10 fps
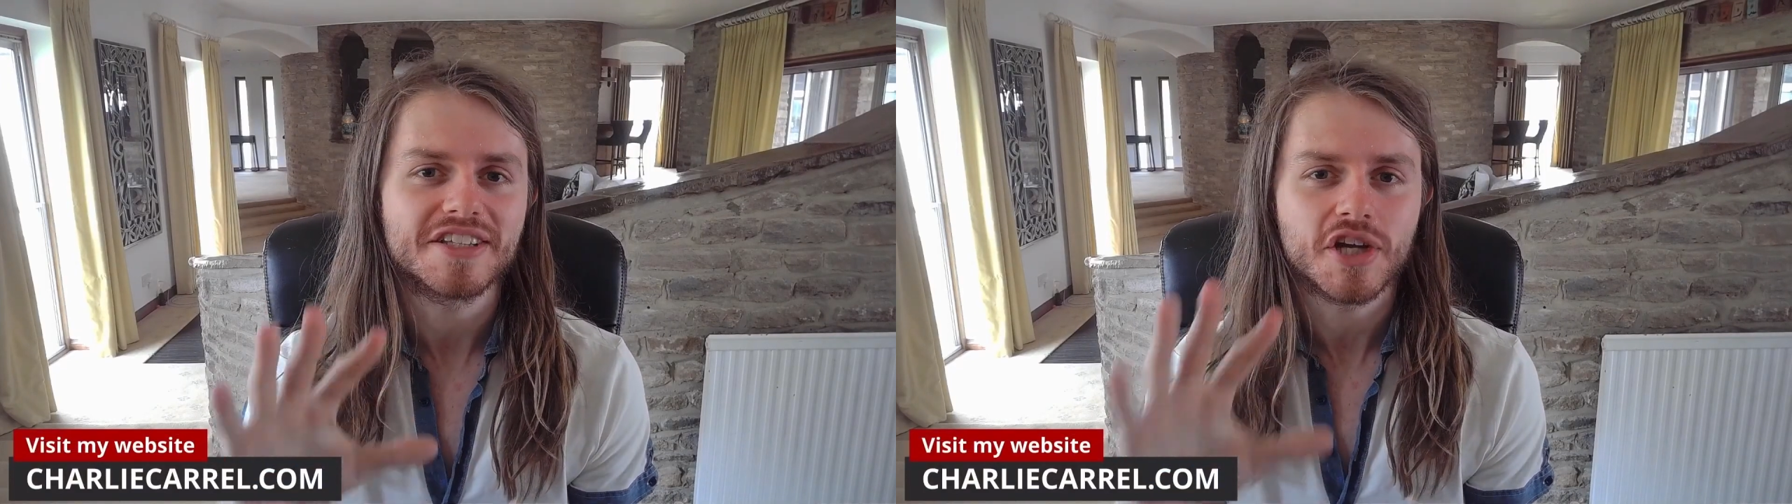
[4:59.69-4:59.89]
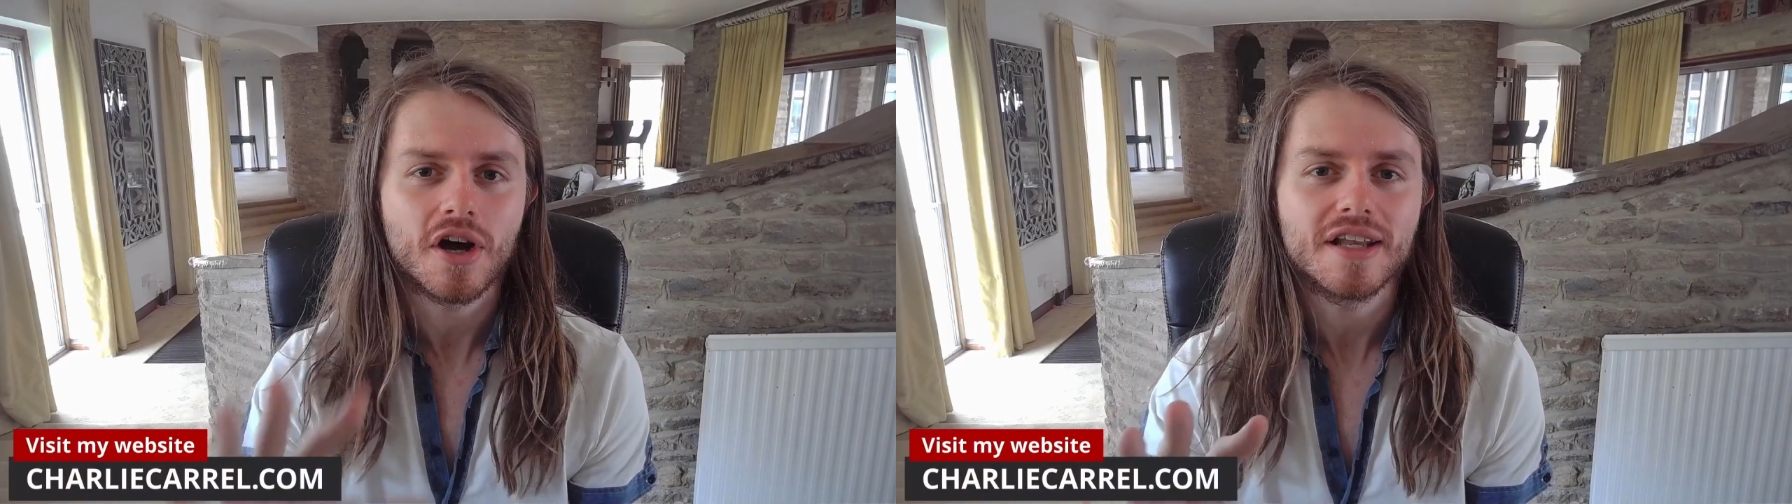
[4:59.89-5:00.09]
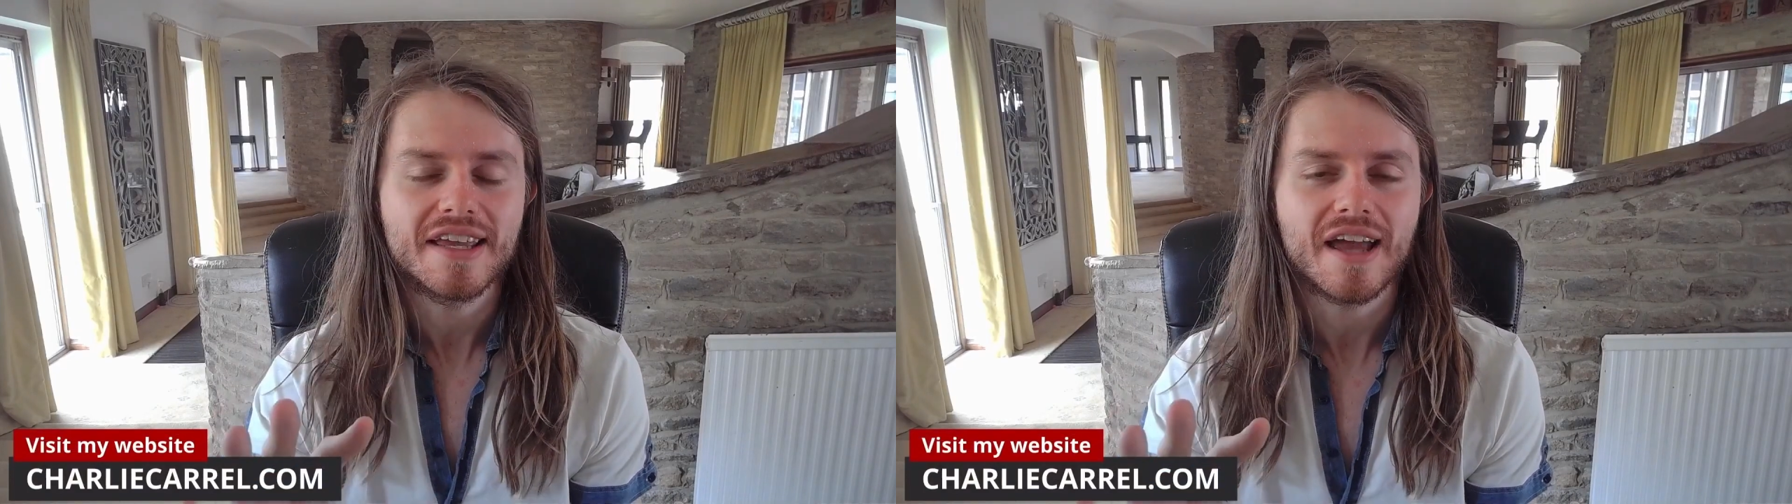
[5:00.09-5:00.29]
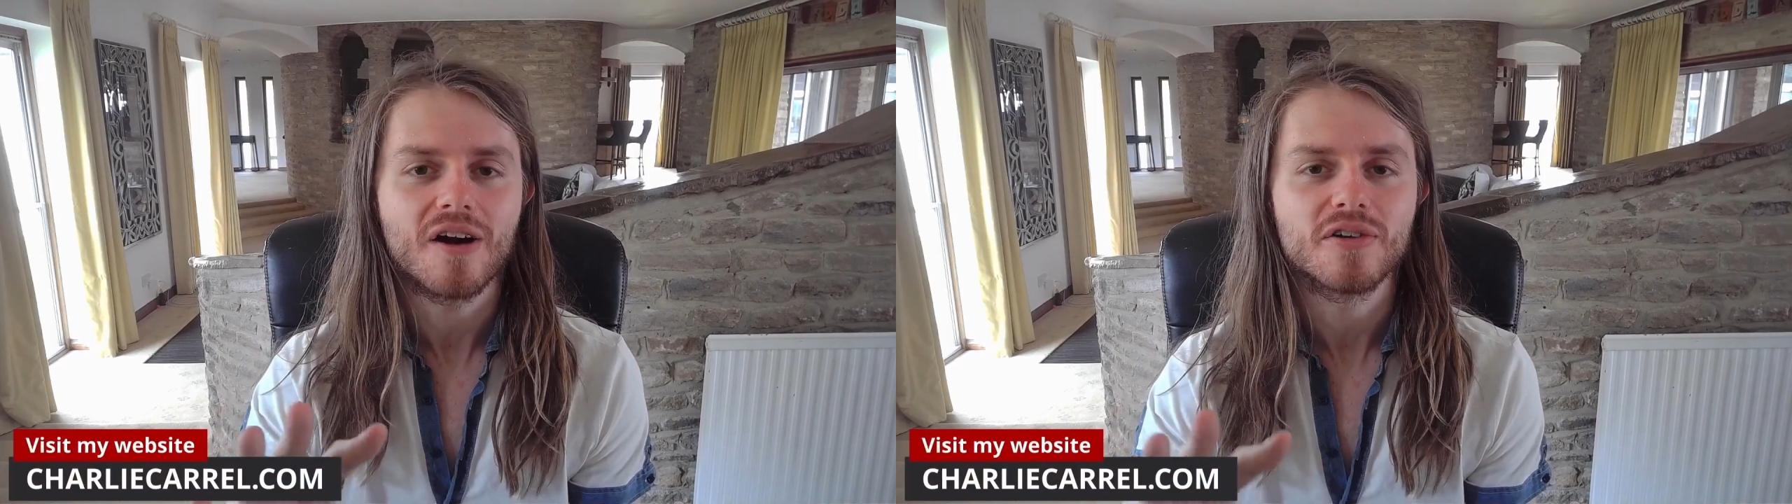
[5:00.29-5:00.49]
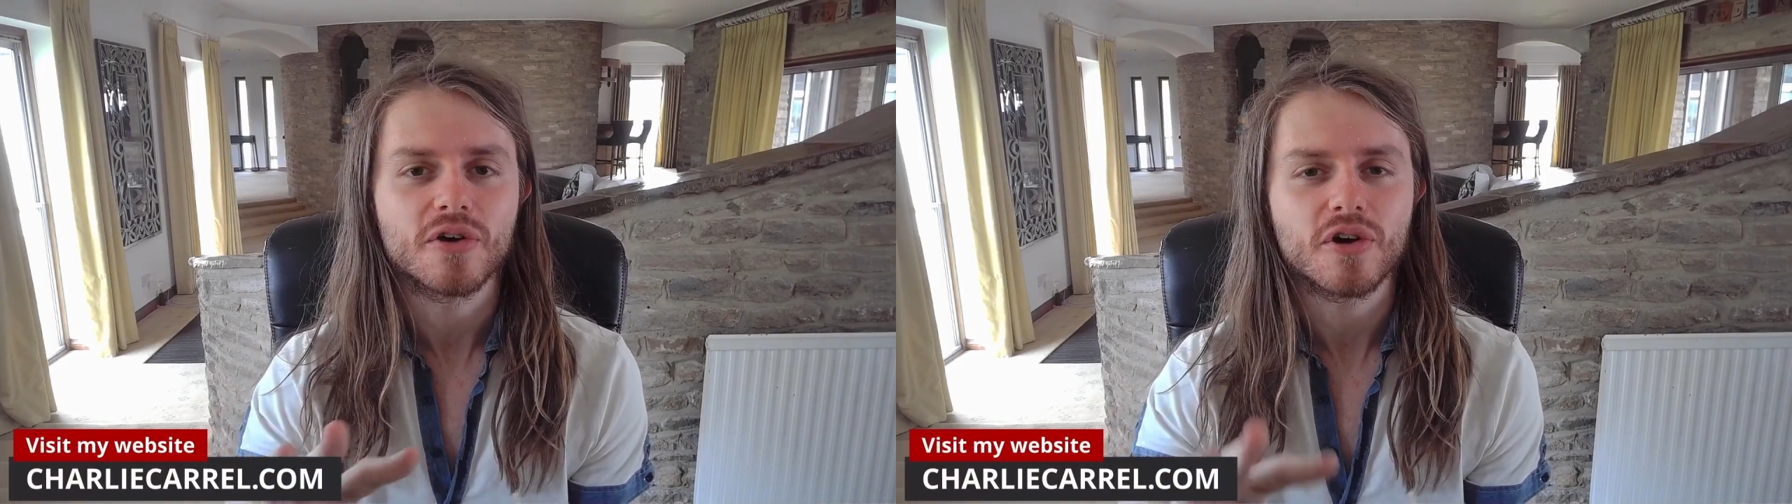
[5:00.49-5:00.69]

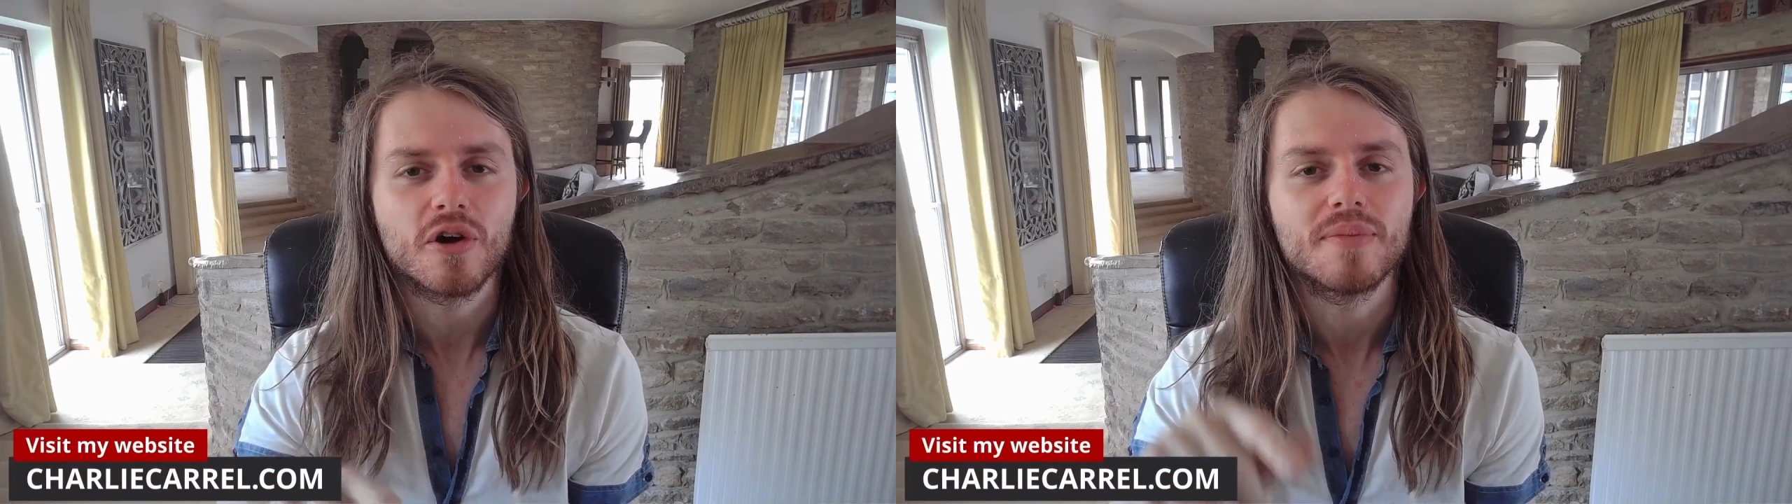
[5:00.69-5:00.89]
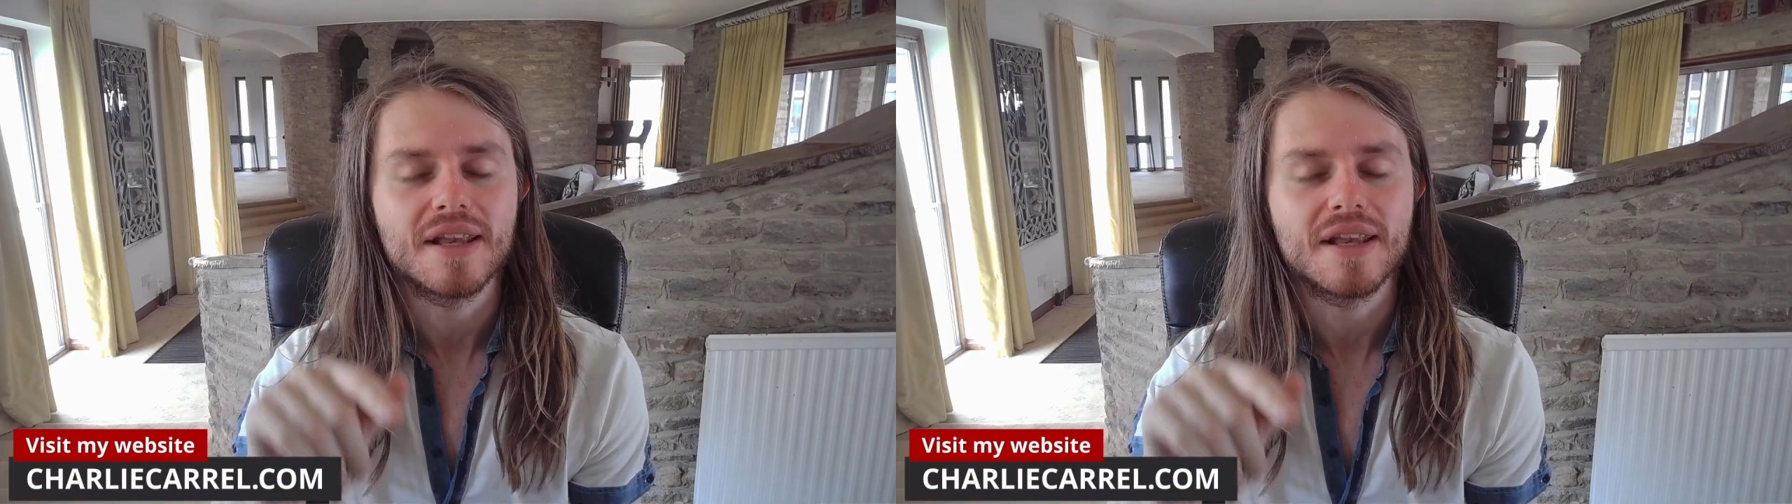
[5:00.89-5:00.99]
charliecarrel.com.